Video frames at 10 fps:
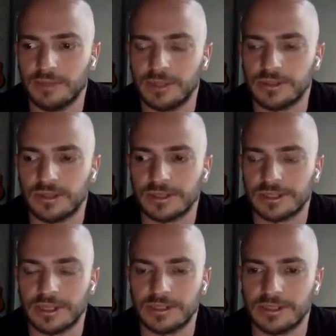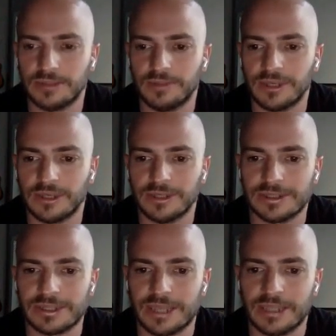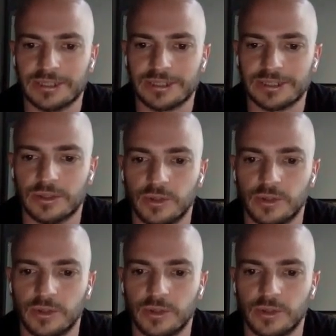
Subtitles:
mid 2019, because I just